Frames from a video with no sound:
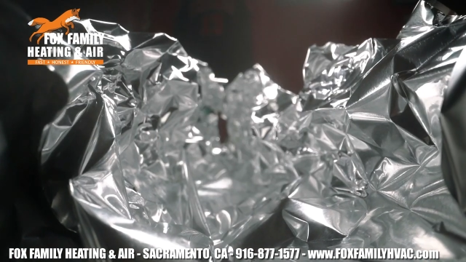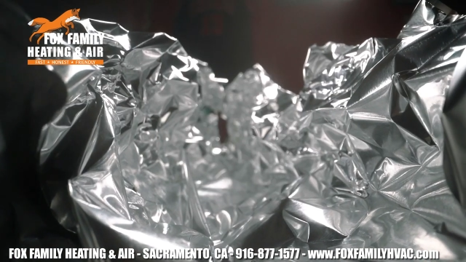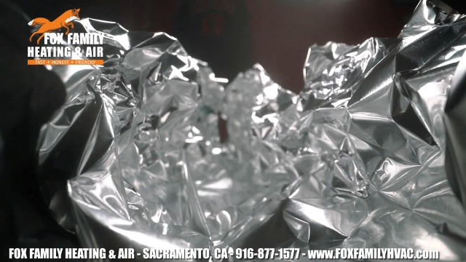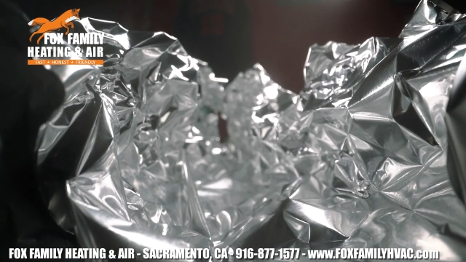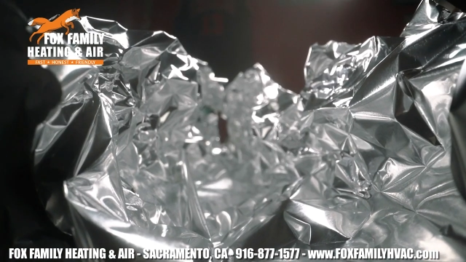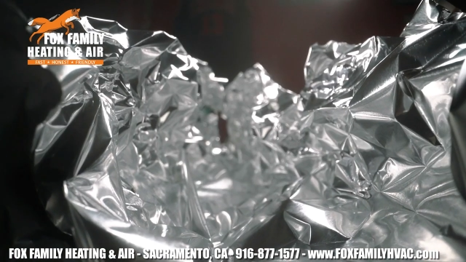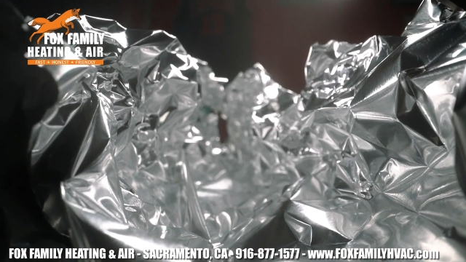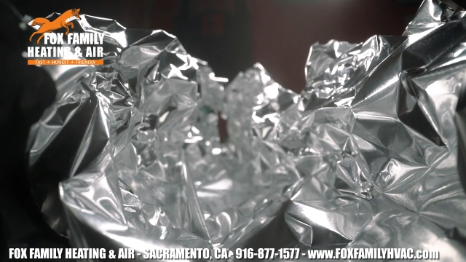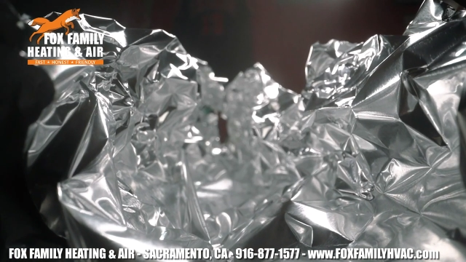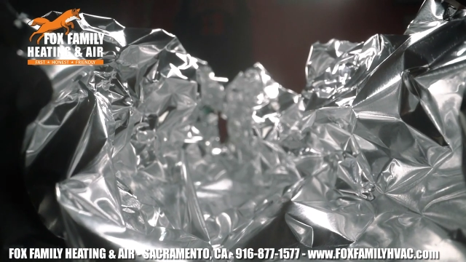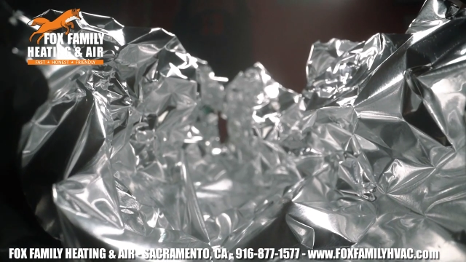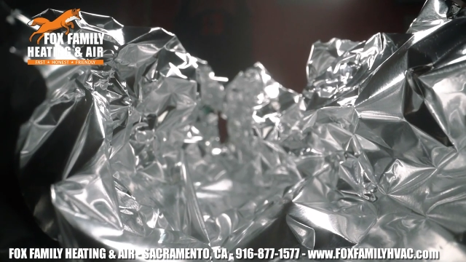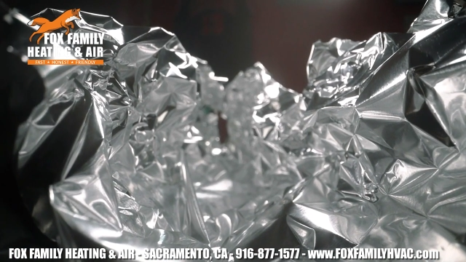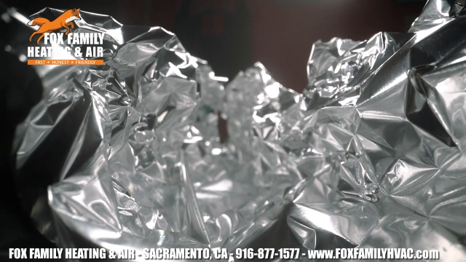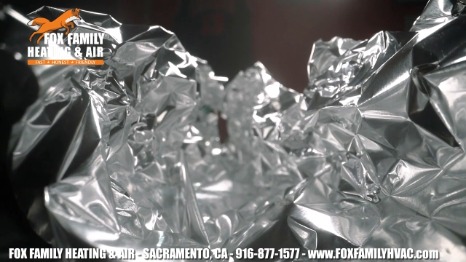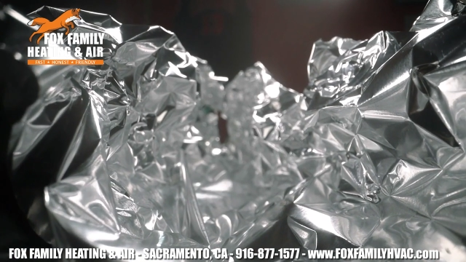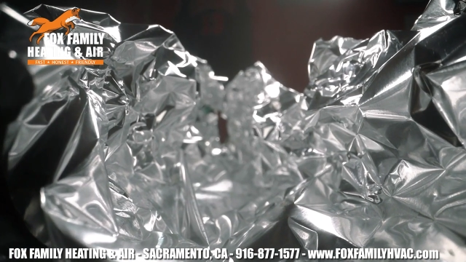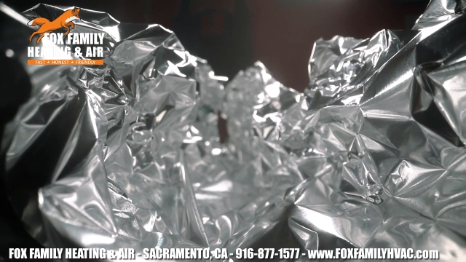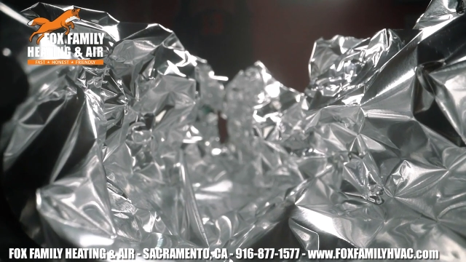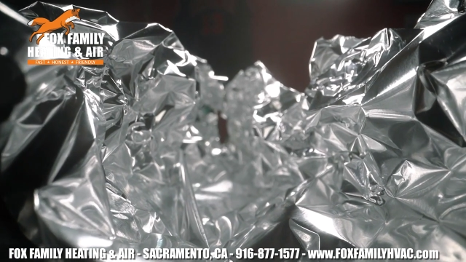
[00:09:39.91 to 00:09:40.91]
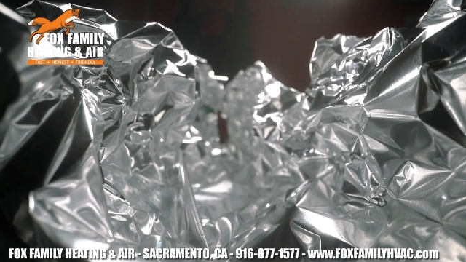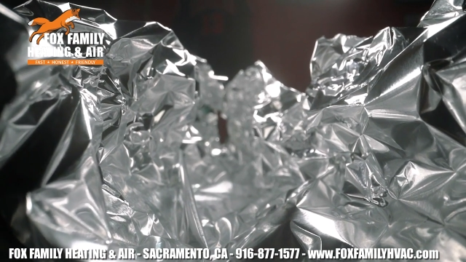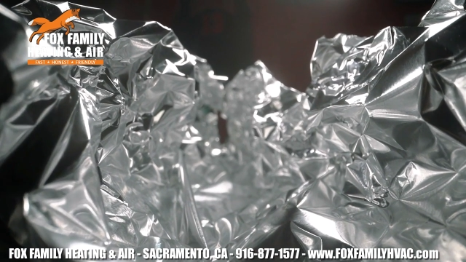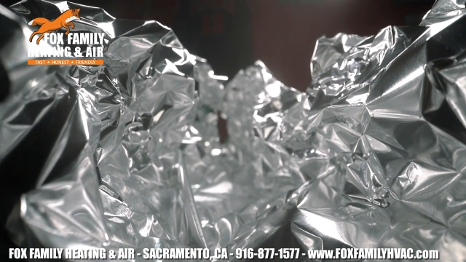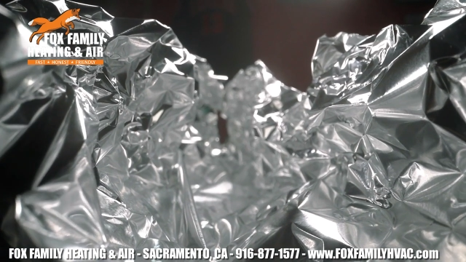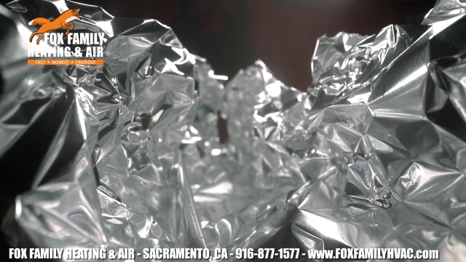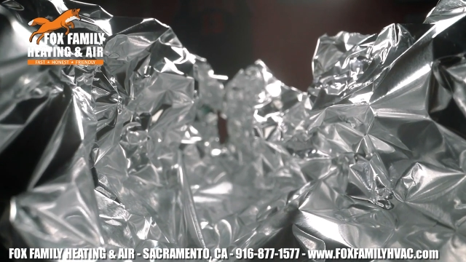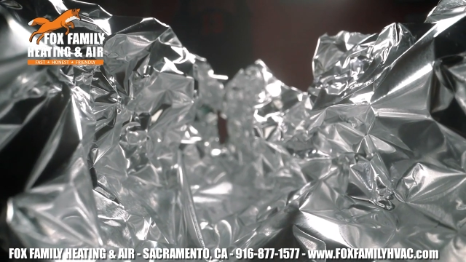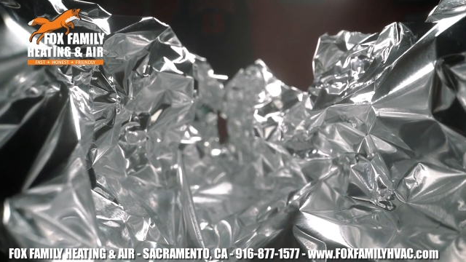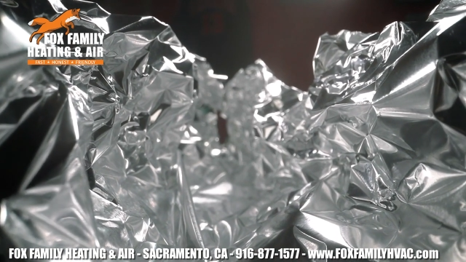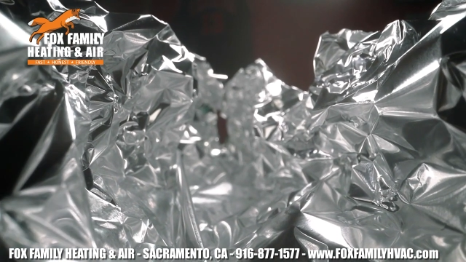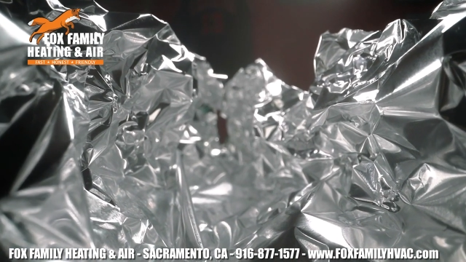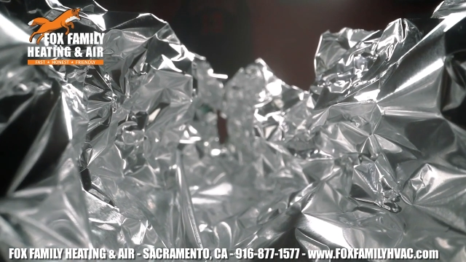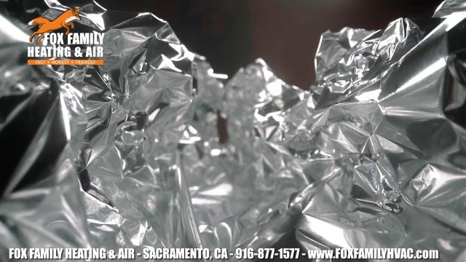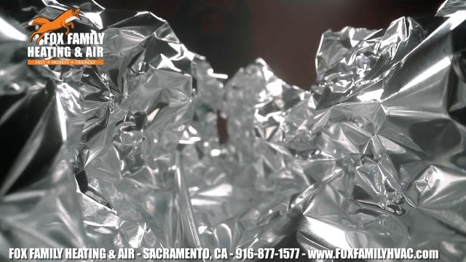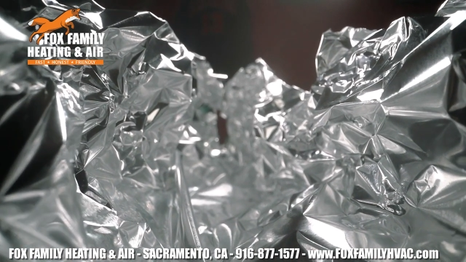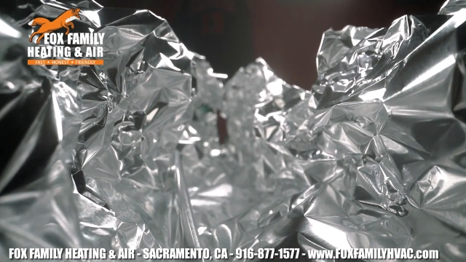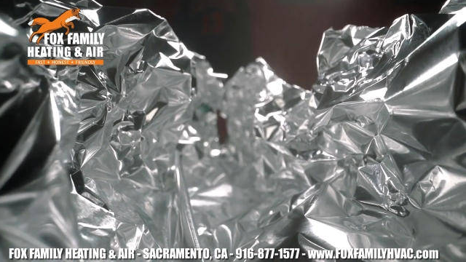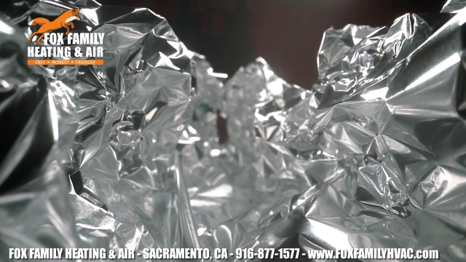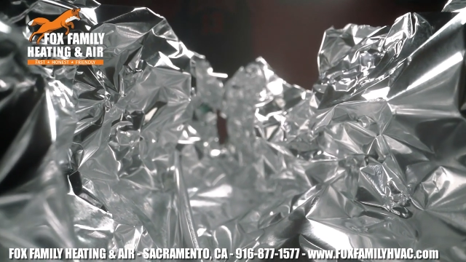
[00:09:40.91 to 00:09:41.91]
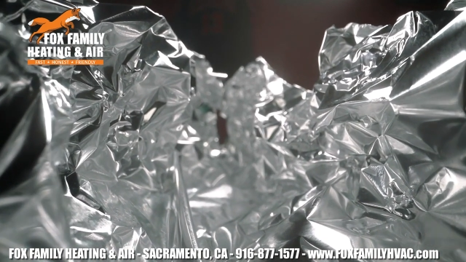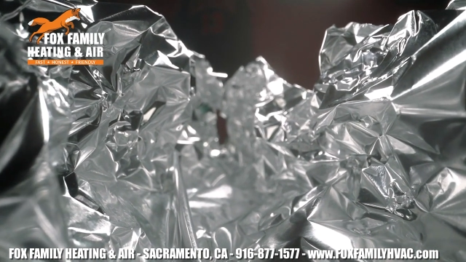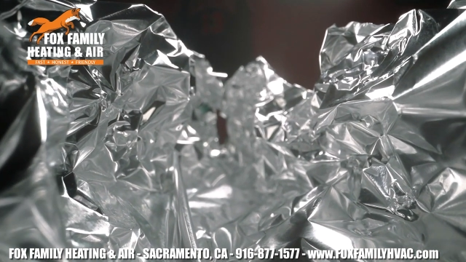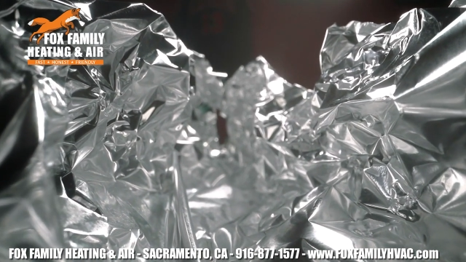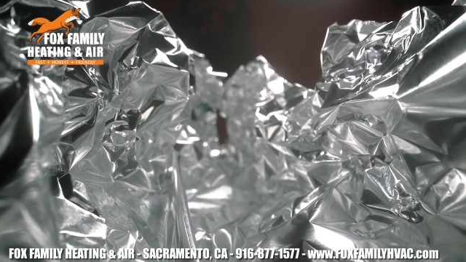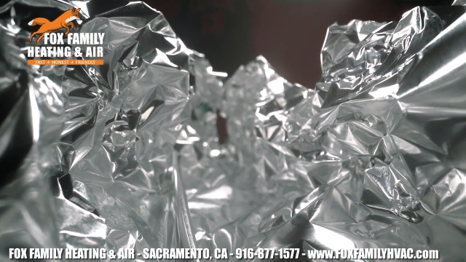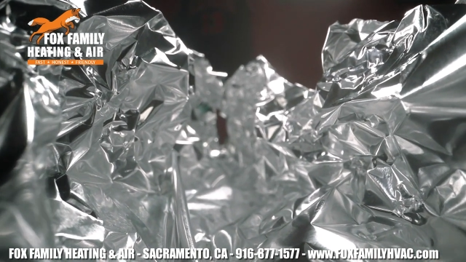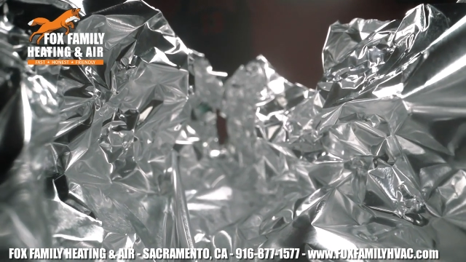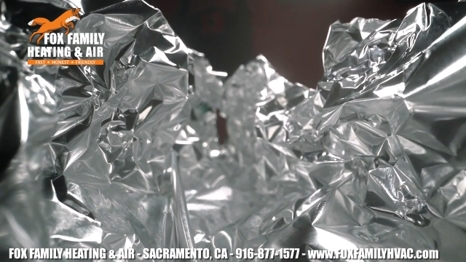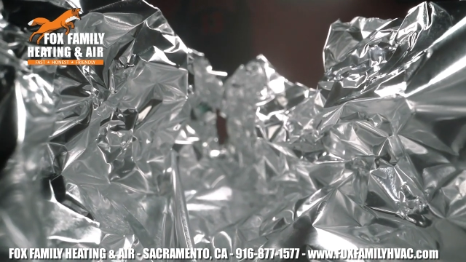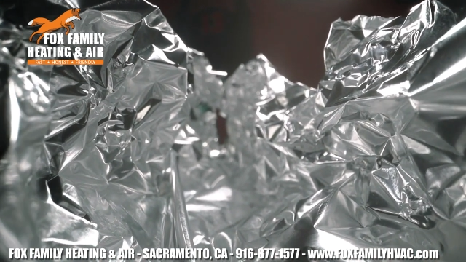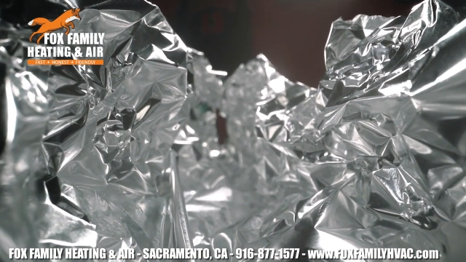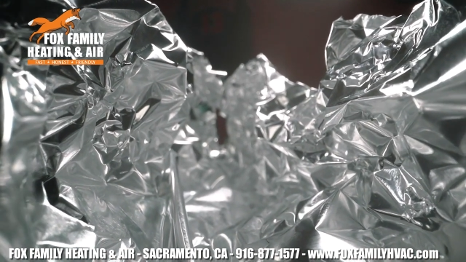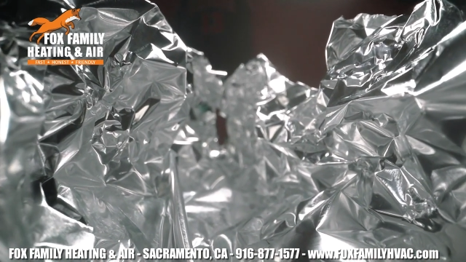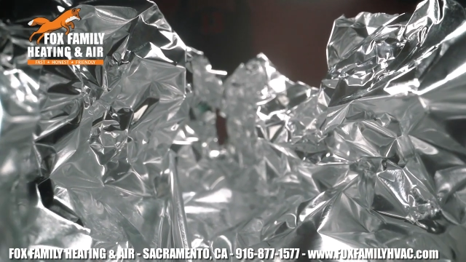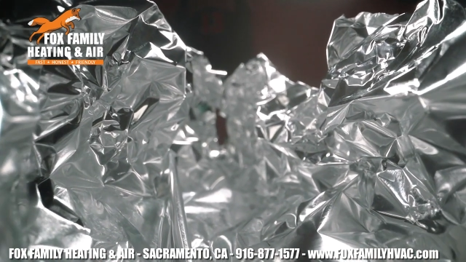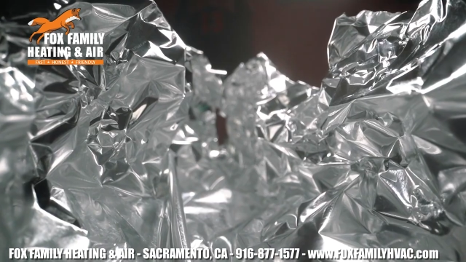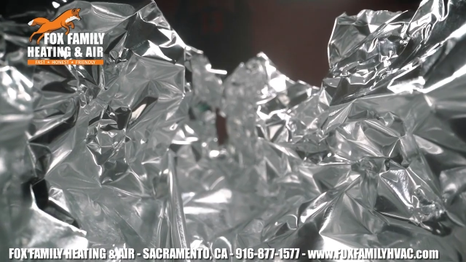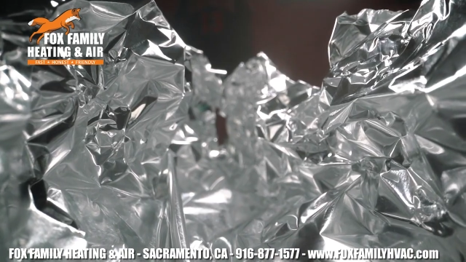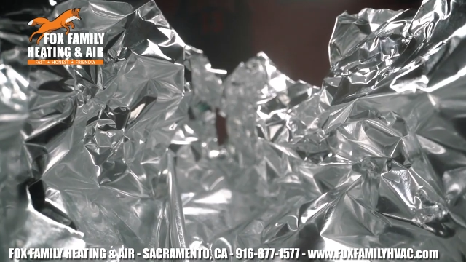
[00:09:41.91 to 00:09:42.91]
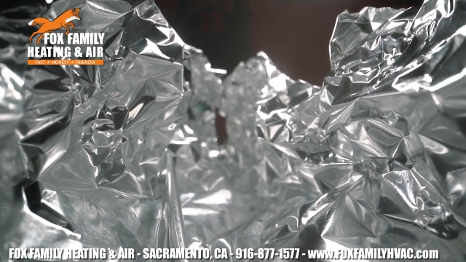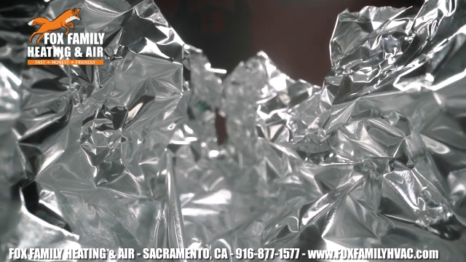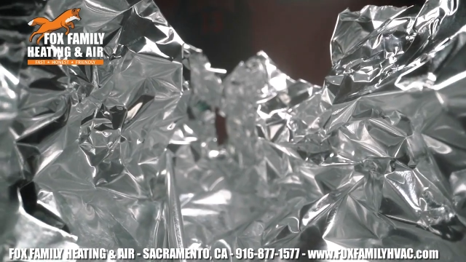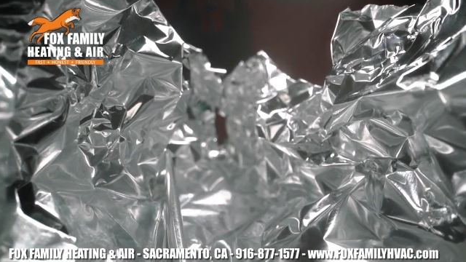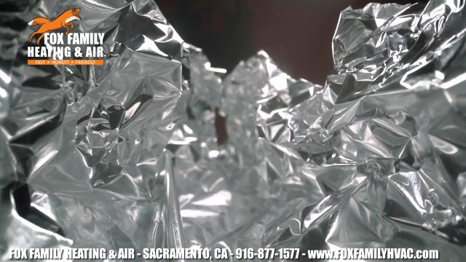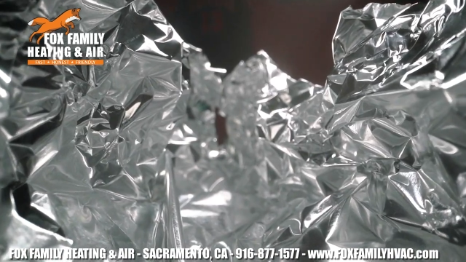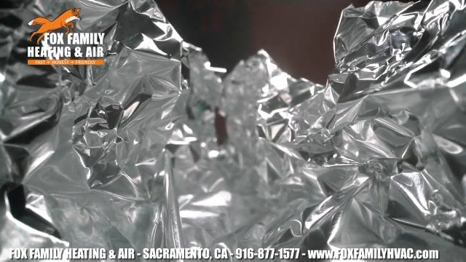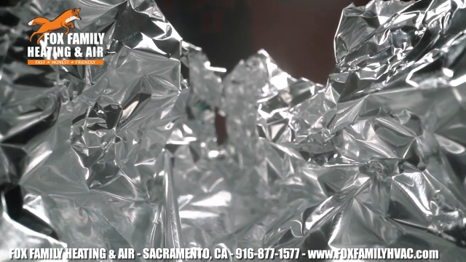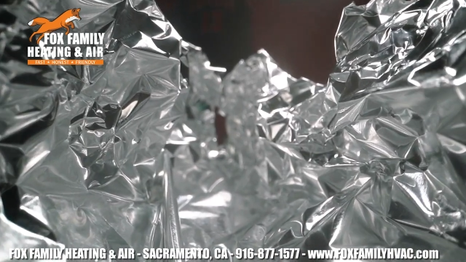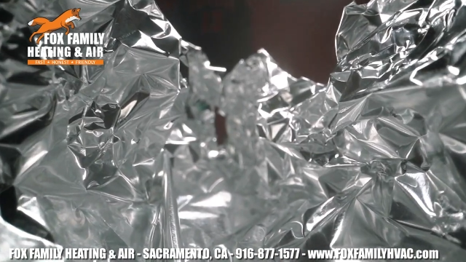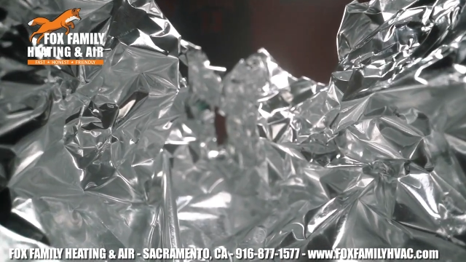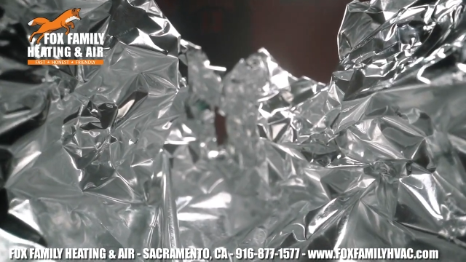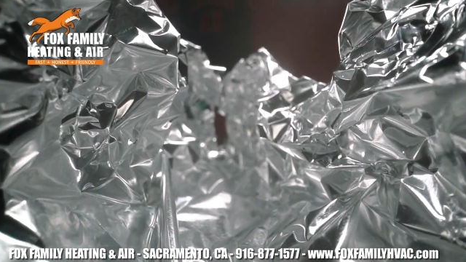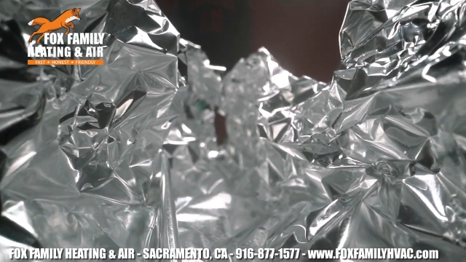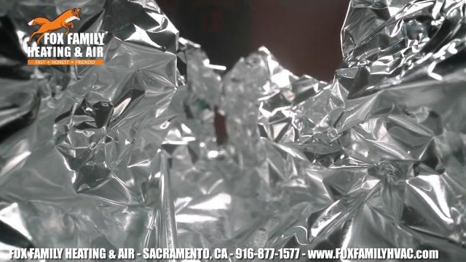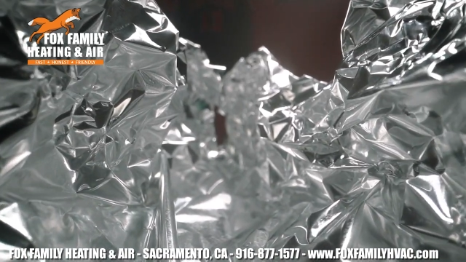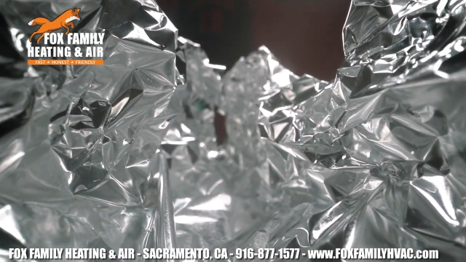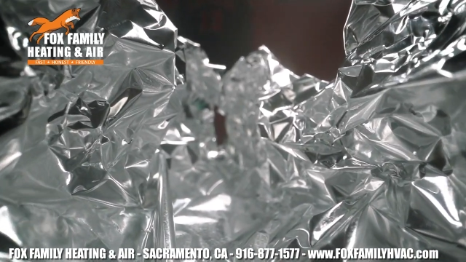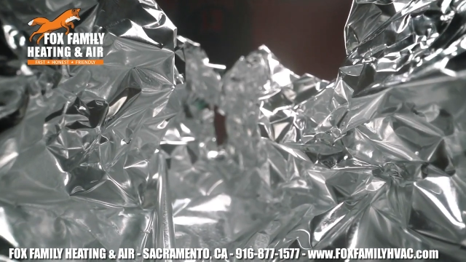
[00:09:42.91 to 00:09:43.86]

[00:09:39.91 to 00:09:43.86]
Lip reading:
[unreadable: no face in view]